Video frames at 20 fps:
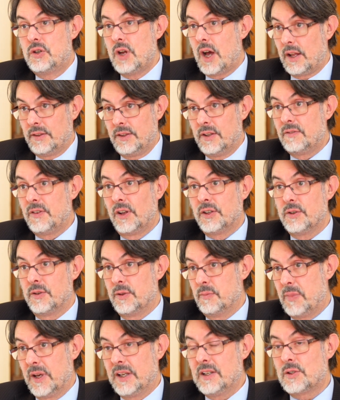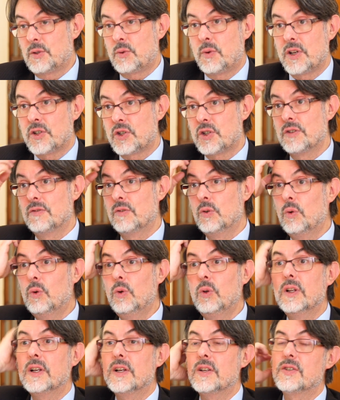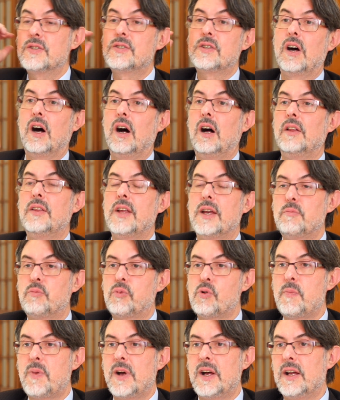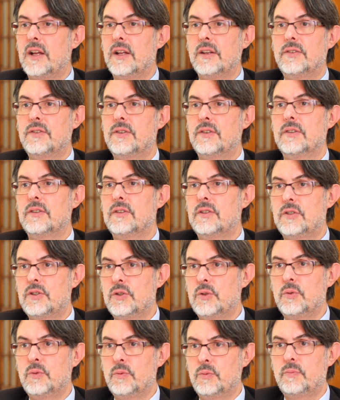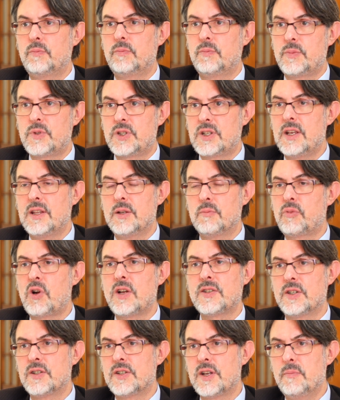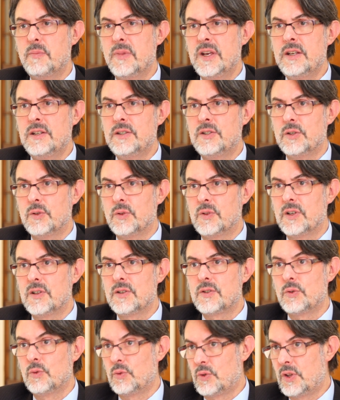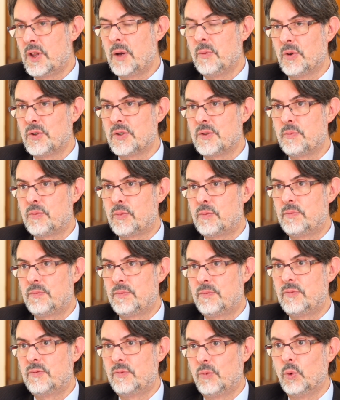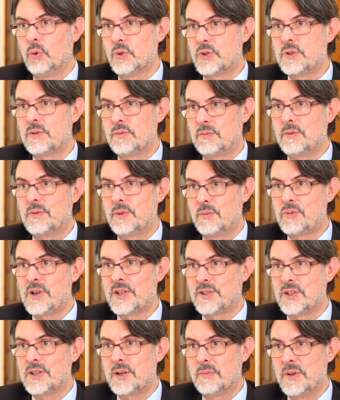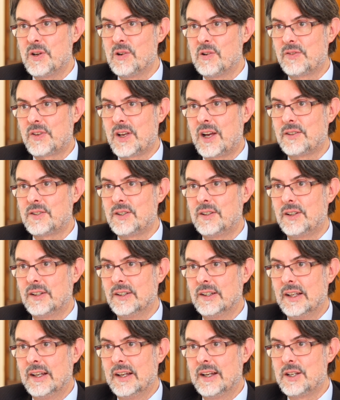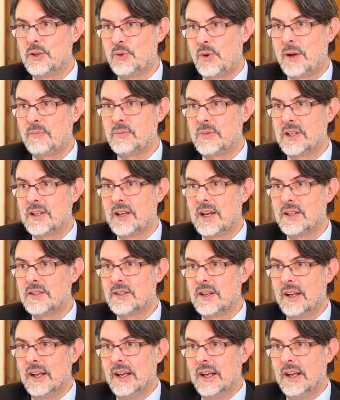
And the biggest question of all is, are they prepared to see the present emir do this, or do they want to force the present emir of Qatar to abdicate?